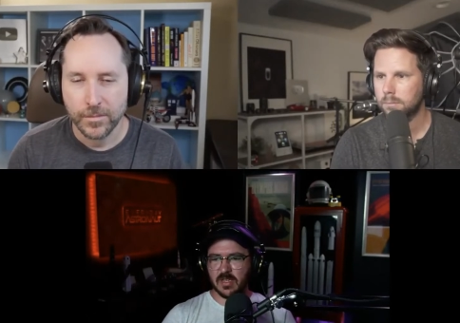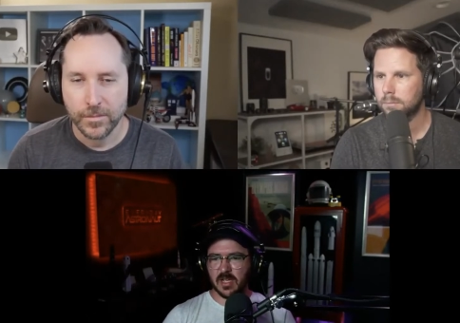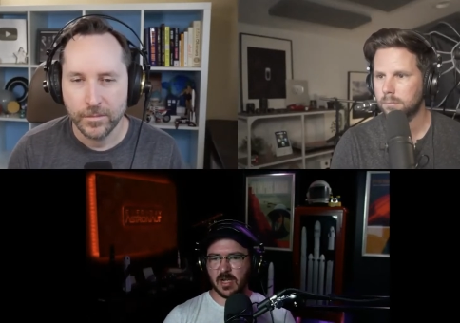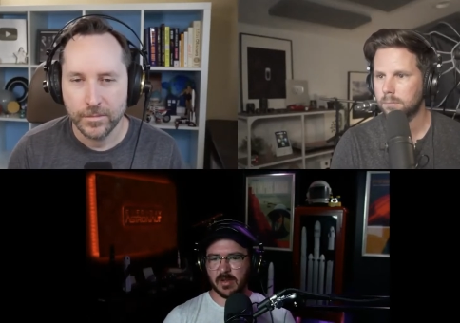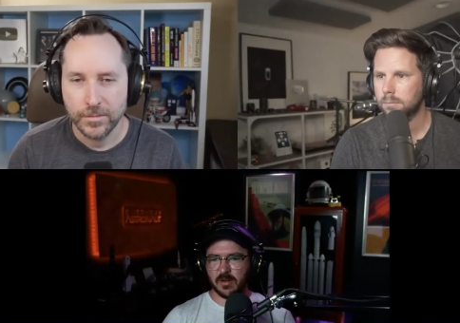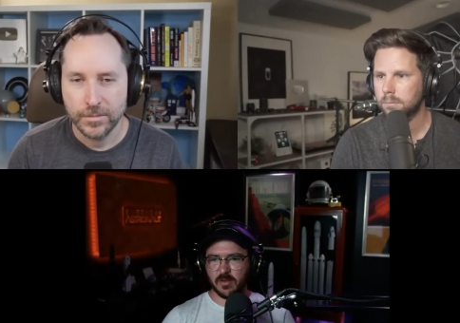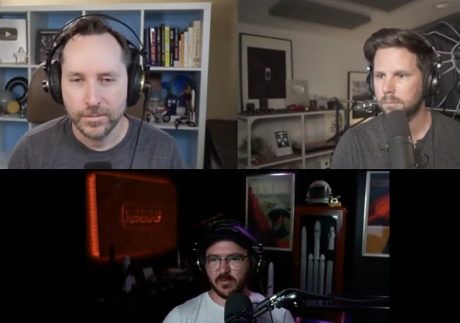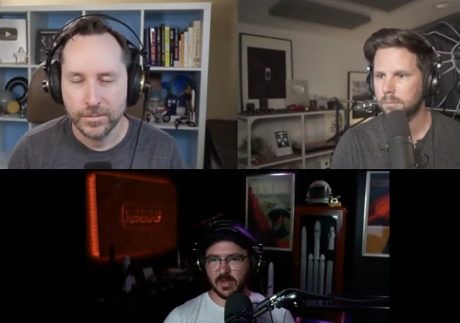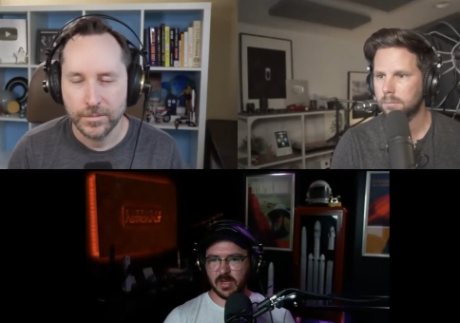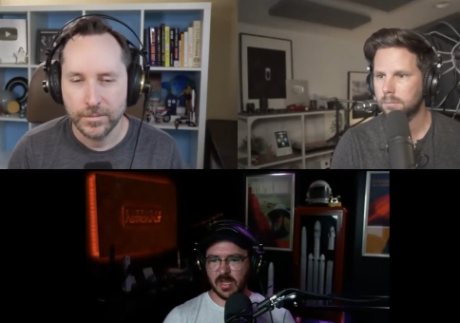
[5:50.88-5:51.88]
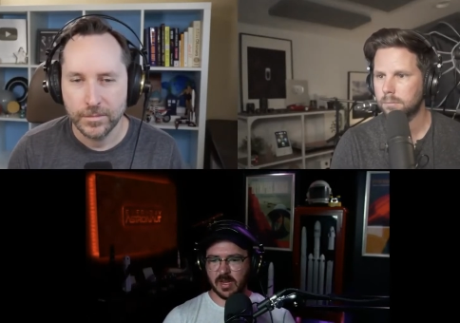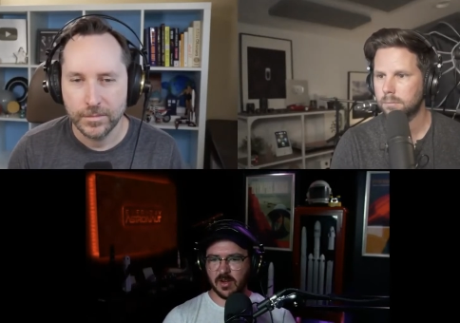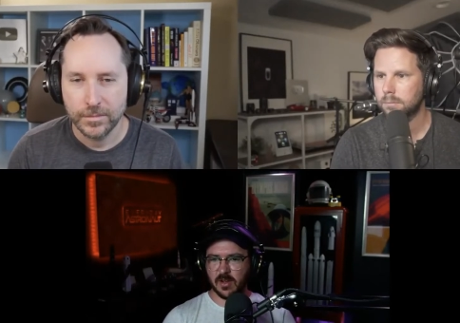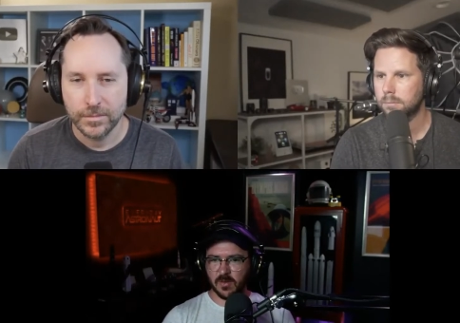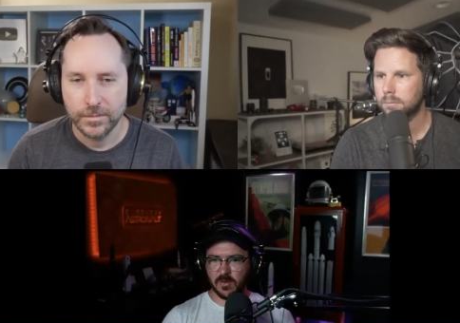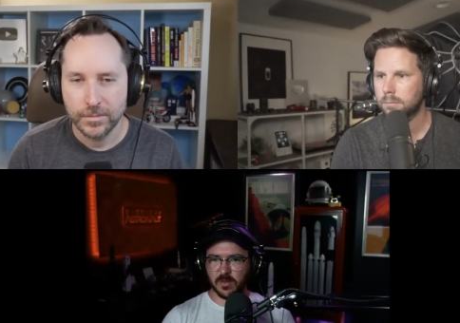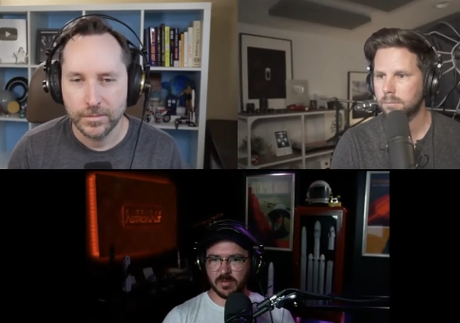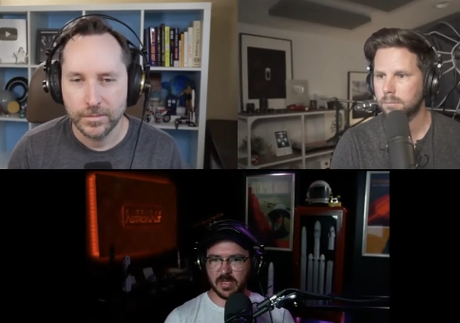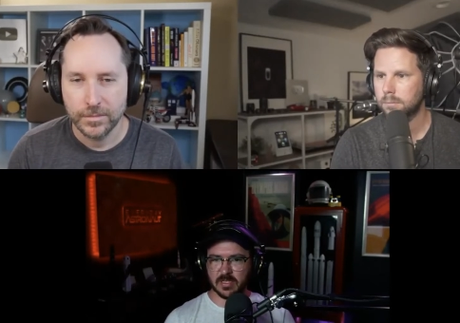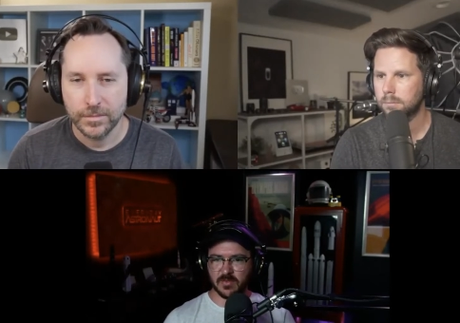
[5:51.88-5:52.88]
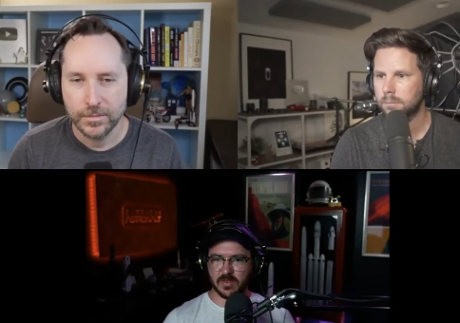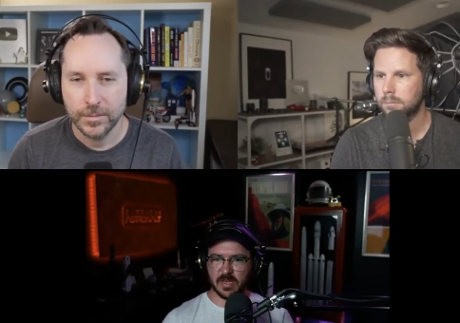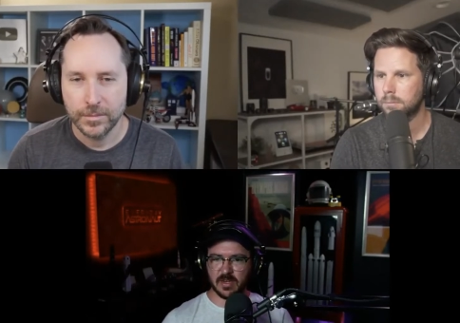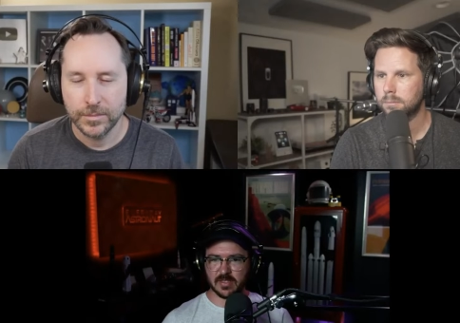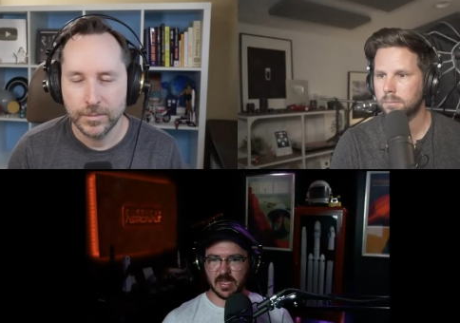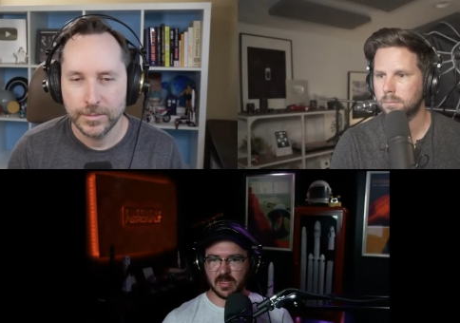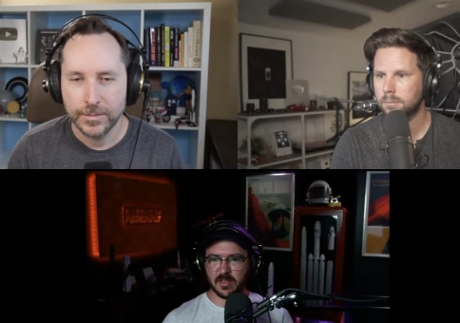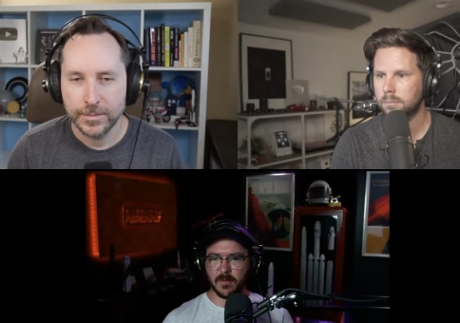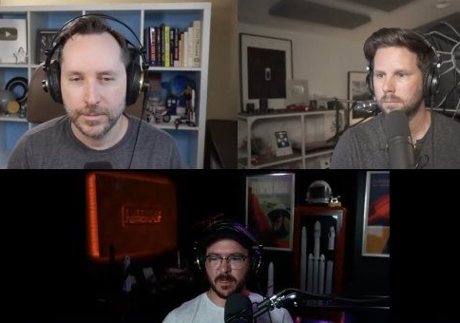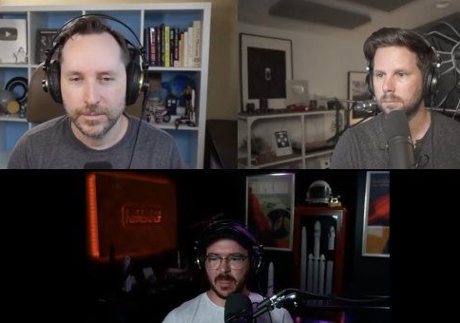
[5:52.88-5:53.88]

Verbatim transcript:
Speaker 1: I don't know if we know the plans for that exactly.